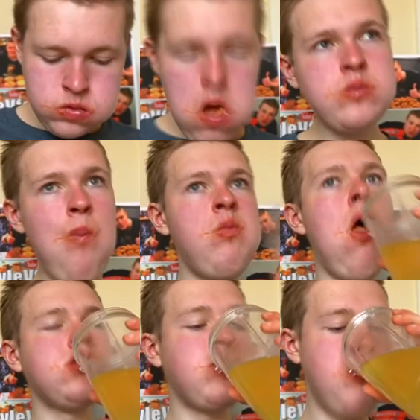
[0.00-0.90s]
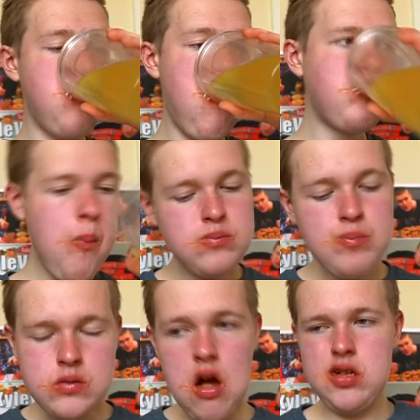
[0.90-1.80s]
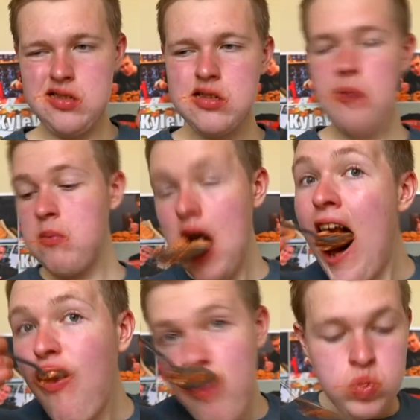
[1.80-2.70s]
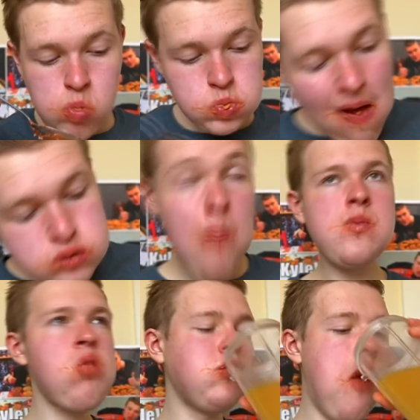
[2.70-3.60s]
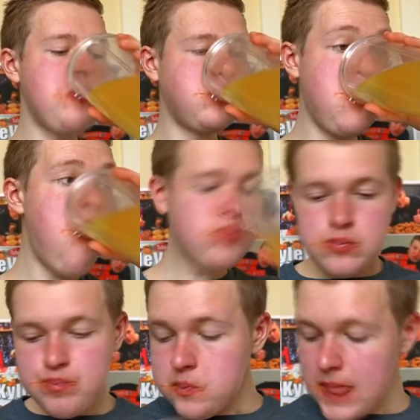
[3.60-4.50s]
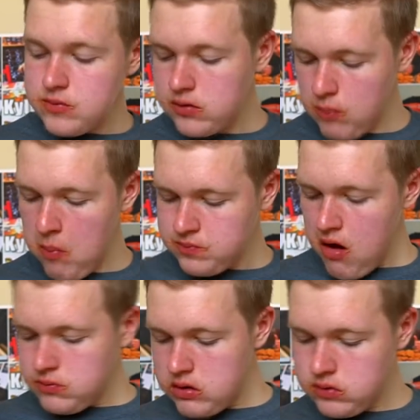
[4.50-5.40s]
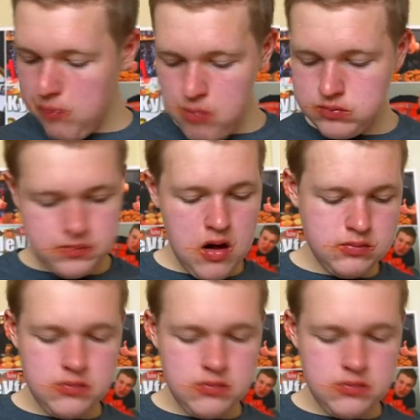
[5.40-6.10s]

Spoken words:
But yeah, there you go guys. I'll leave you to enjoy the rest of it. Thank you so much for watching, and of course I will catch you in the next one.